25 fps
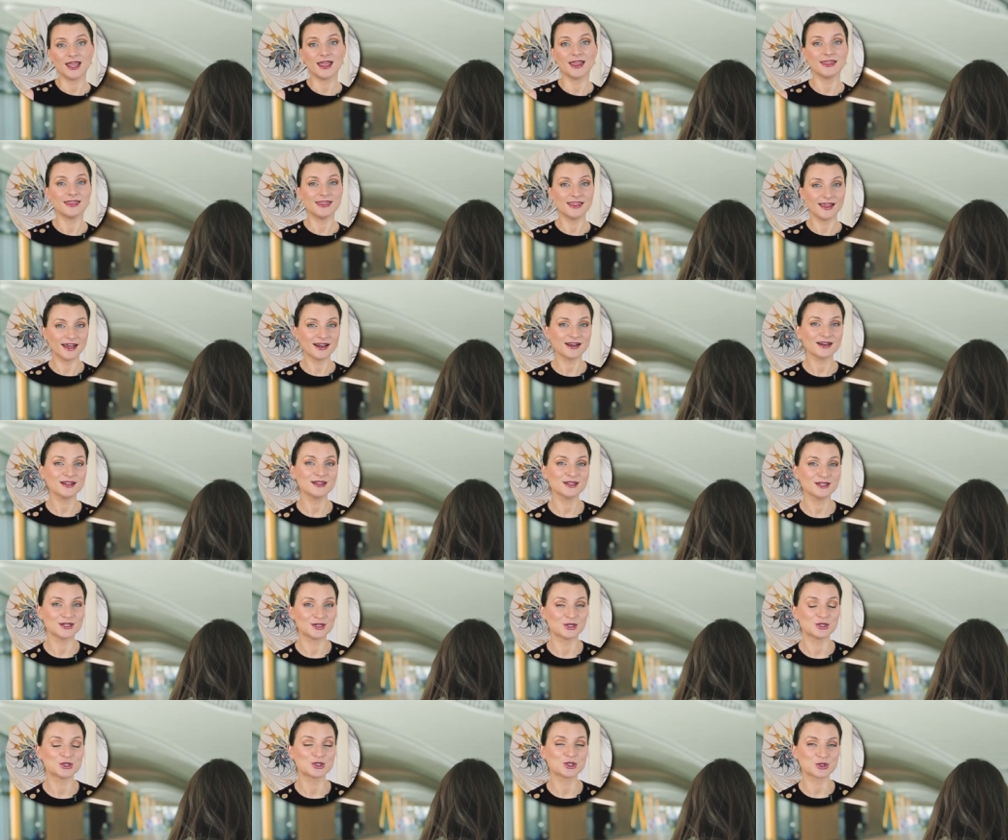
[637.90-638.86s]
And that
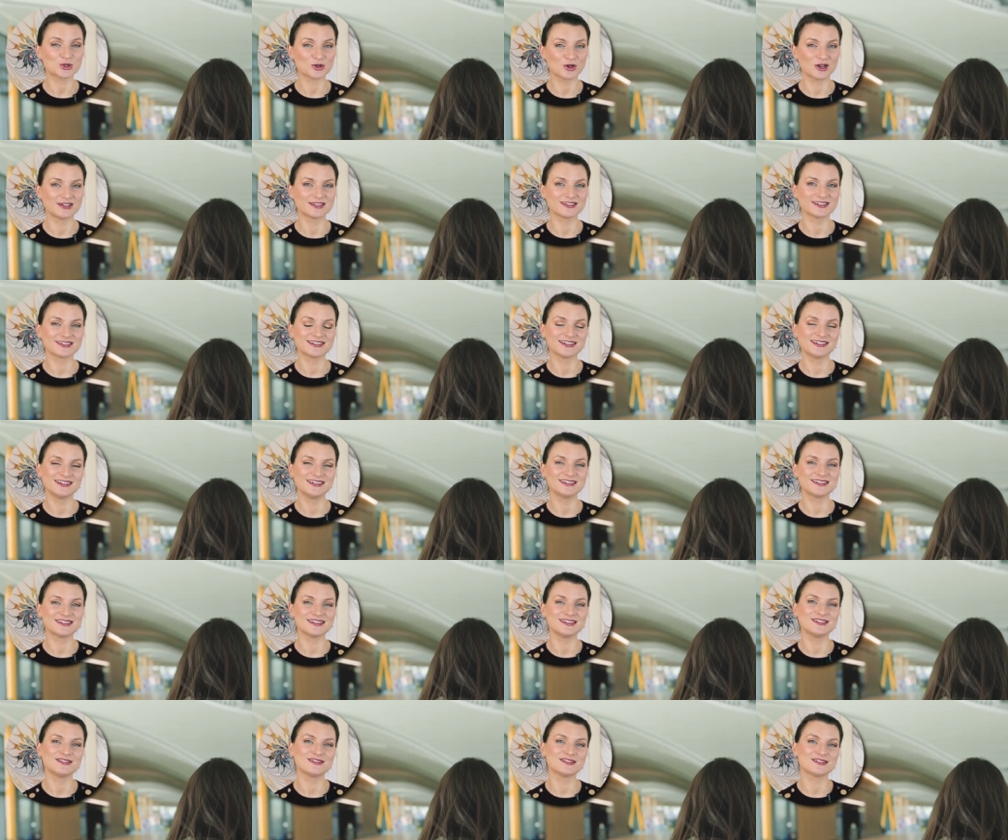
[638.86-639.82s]
alone
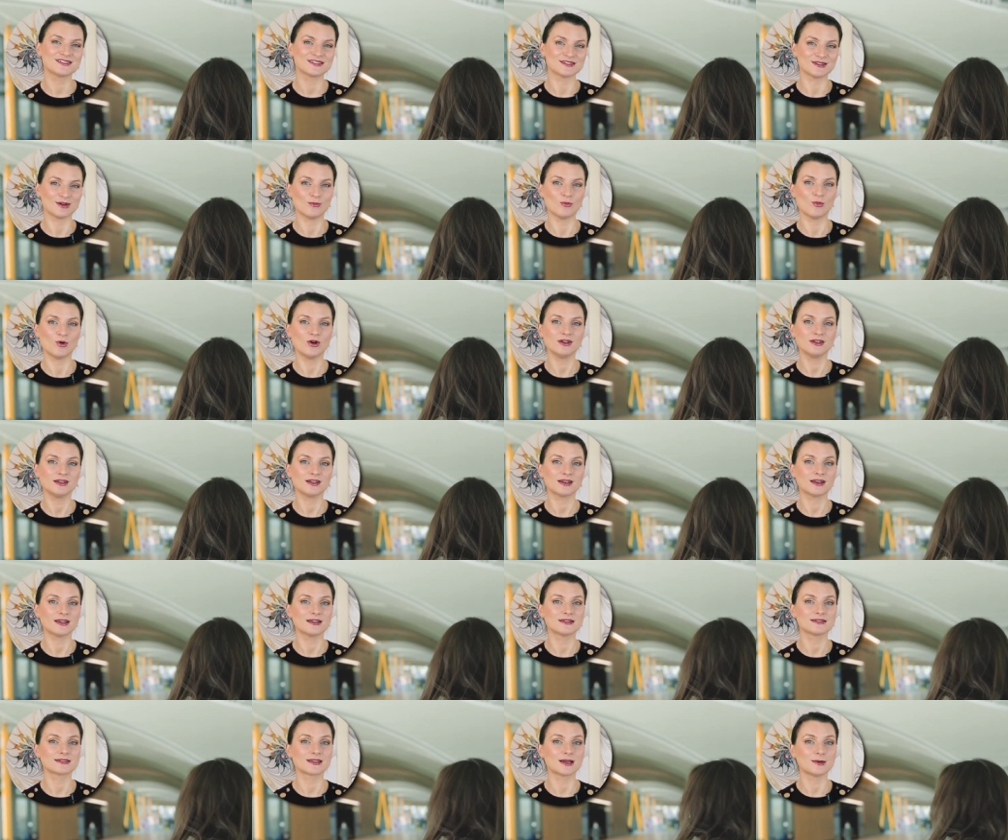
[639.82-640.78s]
translates into someone that
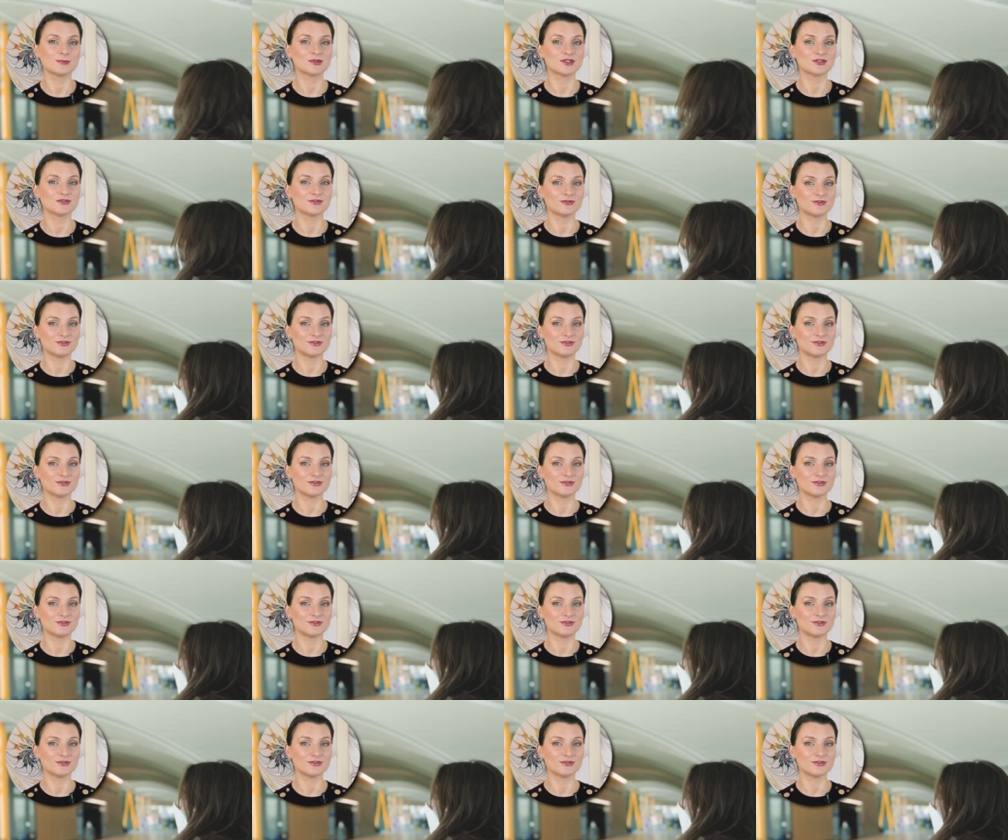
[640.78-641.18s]
has come to